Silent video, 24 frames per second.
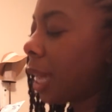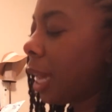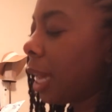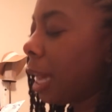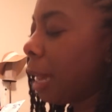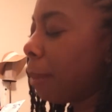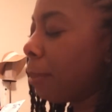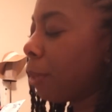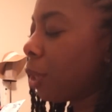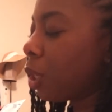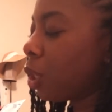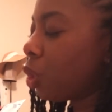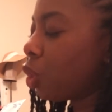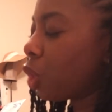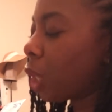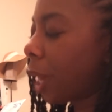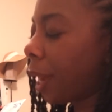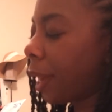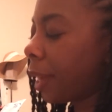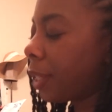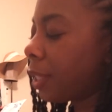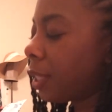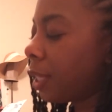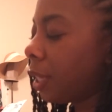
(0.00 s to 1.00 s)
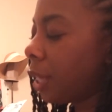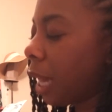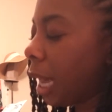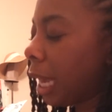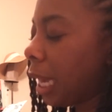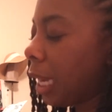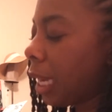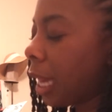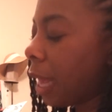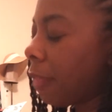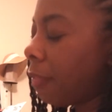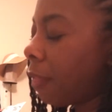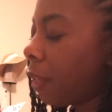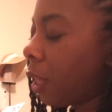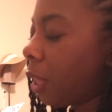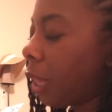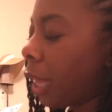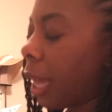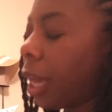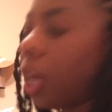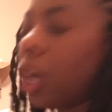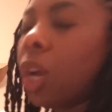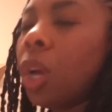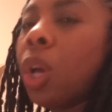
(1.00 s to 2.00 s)
I am gonna check it tonight, and then
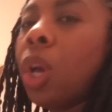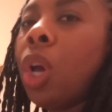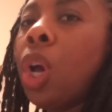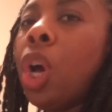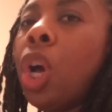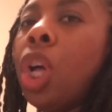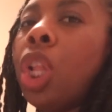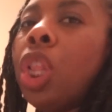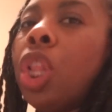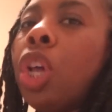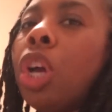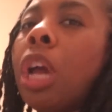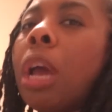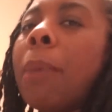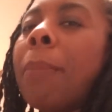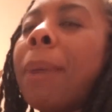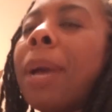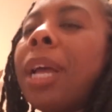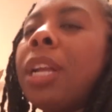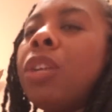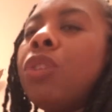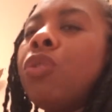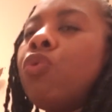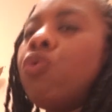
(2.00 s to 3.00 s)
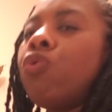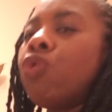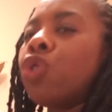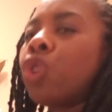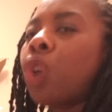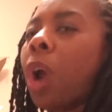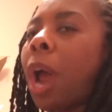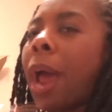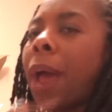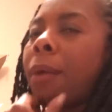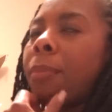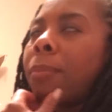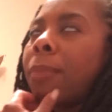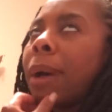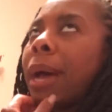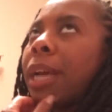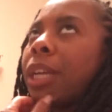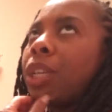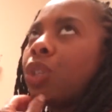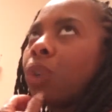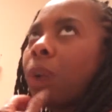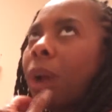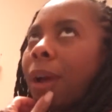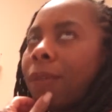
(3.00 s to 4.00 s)
like look at my
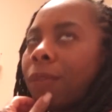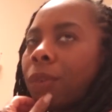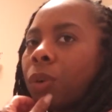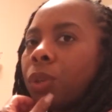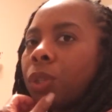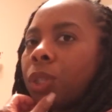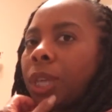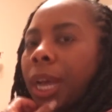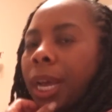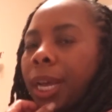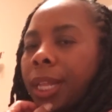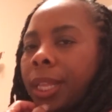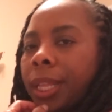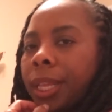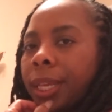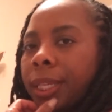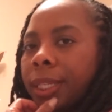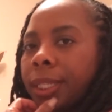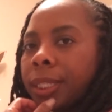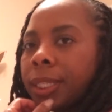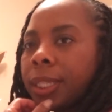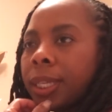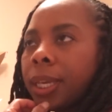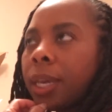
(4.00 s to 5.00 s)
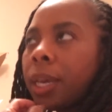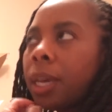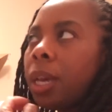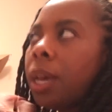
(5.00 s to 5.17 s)
travel checklist,